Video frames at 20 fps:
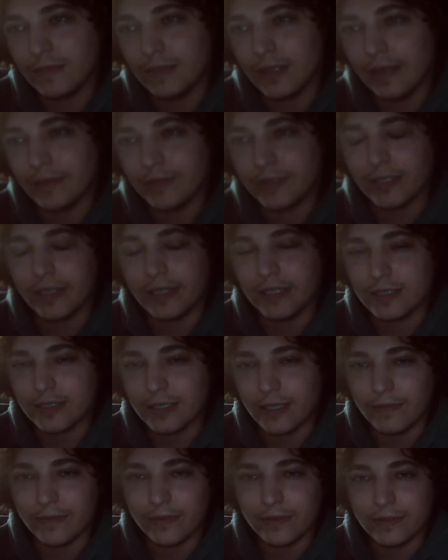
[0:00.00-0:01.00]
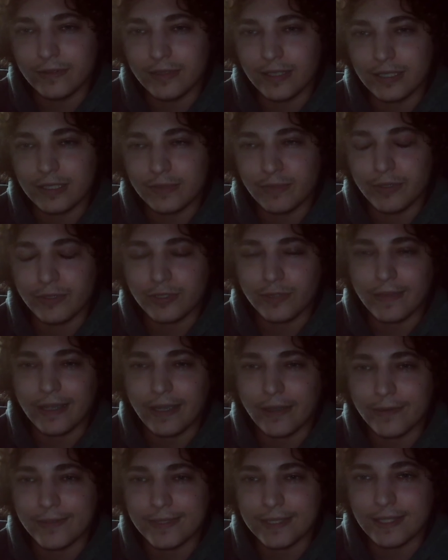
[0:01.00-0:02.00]
After I discovered that spiritual
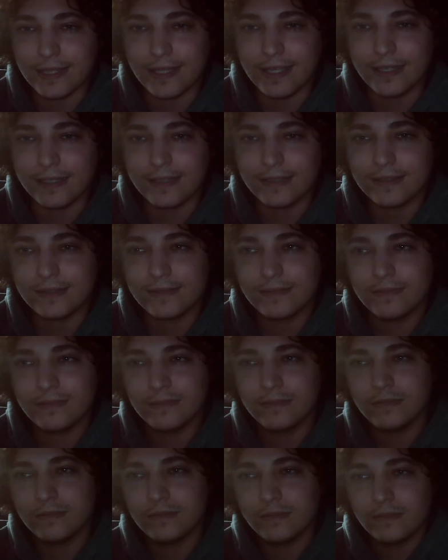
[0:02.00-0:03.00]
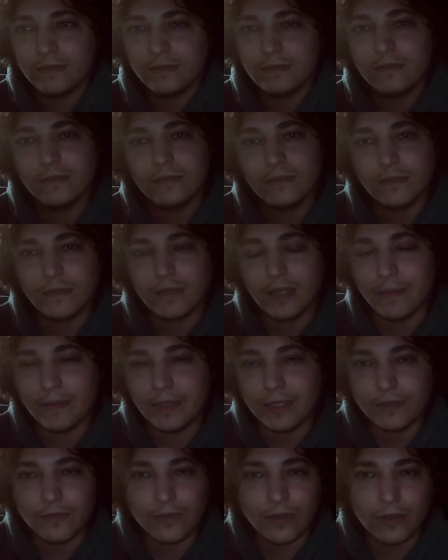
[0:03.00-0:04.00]
power was a thing, I've
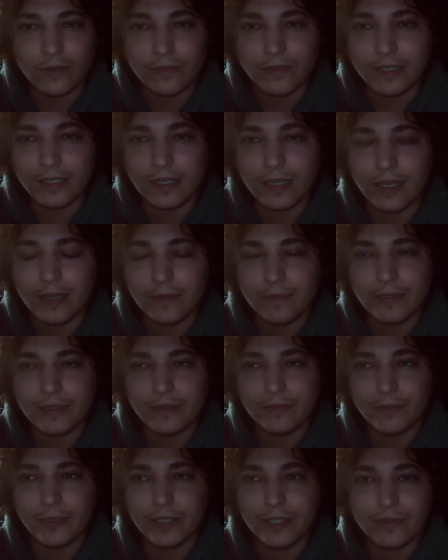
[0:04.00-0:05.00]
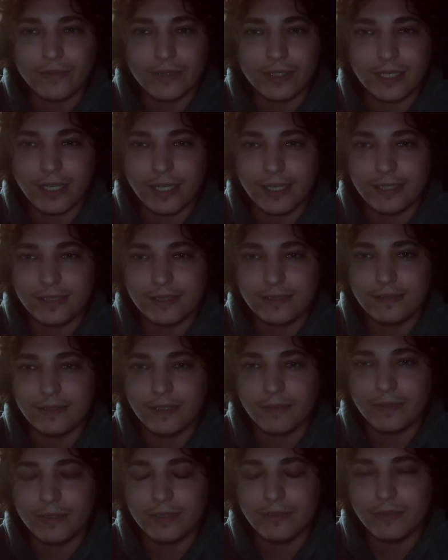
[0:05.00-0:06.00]
been evolving. I've been working with guides.
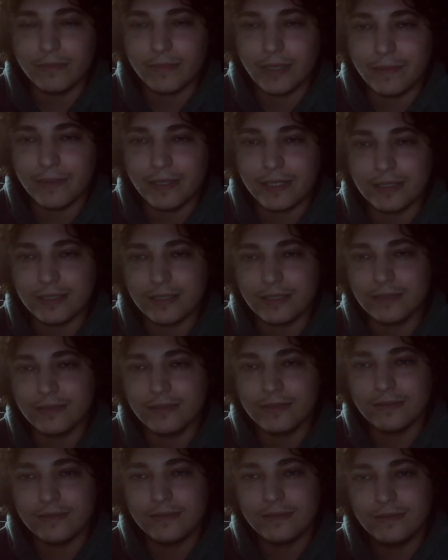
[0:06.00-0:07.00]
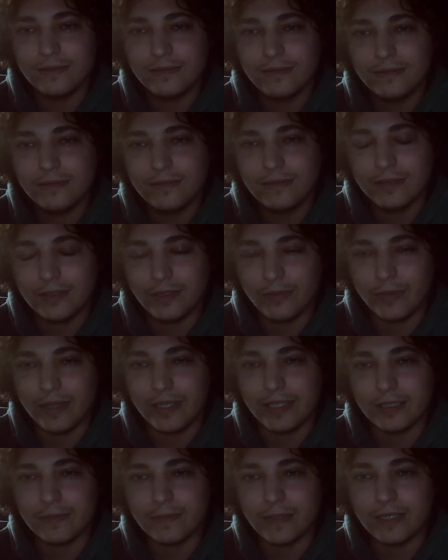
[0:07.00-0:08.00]
I've been doing my best to
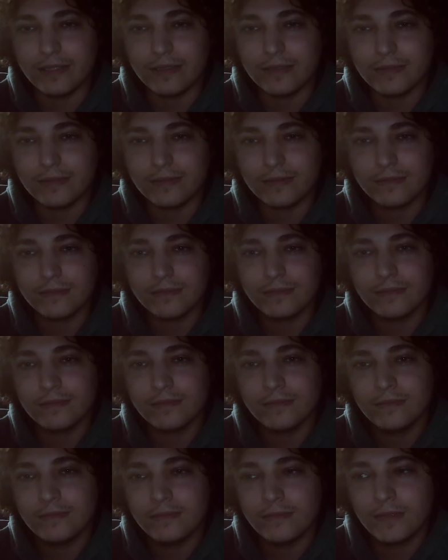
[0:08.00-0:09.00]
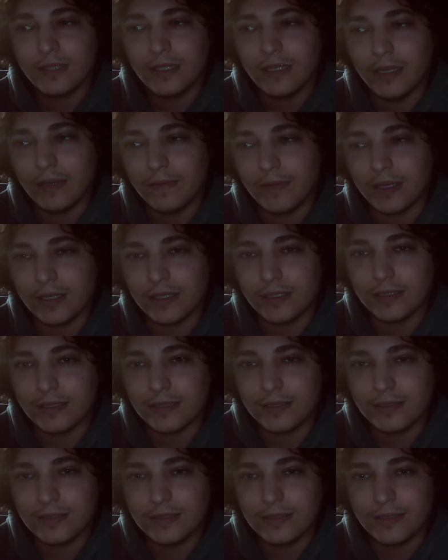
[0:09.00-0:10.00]
raise my own. I'm not gonna
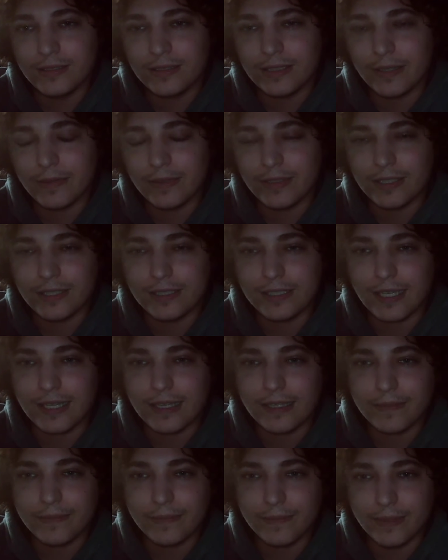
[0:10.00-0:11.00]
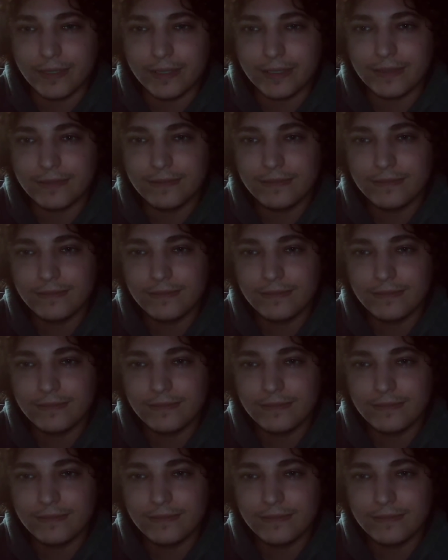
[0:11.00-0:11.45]
say what it's at, but